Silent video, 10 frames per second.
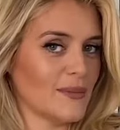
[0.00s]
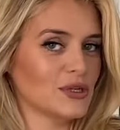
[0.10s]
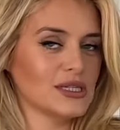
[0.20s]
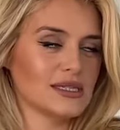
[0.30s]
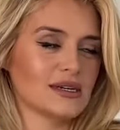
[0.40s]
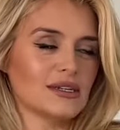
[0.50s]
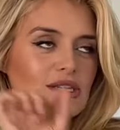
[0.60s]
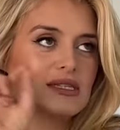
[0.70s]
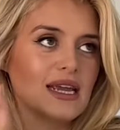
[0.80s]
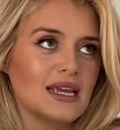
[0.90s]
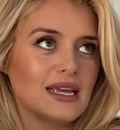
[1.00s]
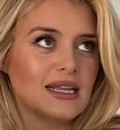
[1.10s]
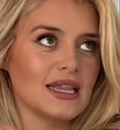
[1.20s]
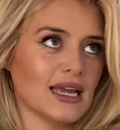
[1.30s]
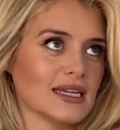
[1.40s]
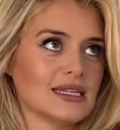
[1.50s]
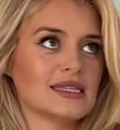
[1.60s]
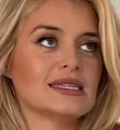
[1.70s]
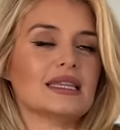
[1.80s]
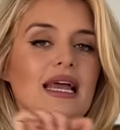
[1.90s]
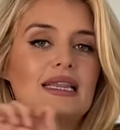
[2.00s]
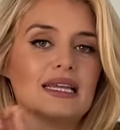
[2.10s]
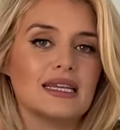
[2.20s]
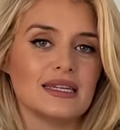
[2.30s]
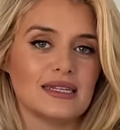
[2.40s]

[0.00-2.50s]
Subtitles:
just taking it like slightly